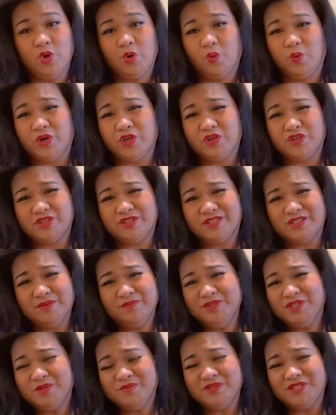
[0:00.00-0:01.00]
where your
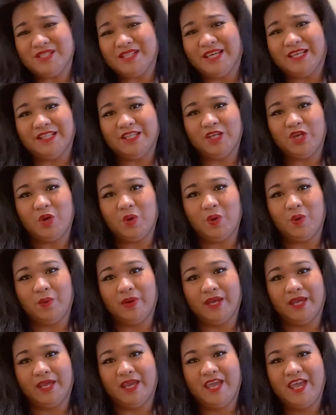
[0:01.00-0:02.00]
symptoms slightly go
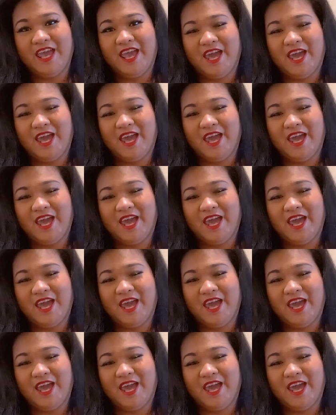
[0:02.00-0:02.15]
away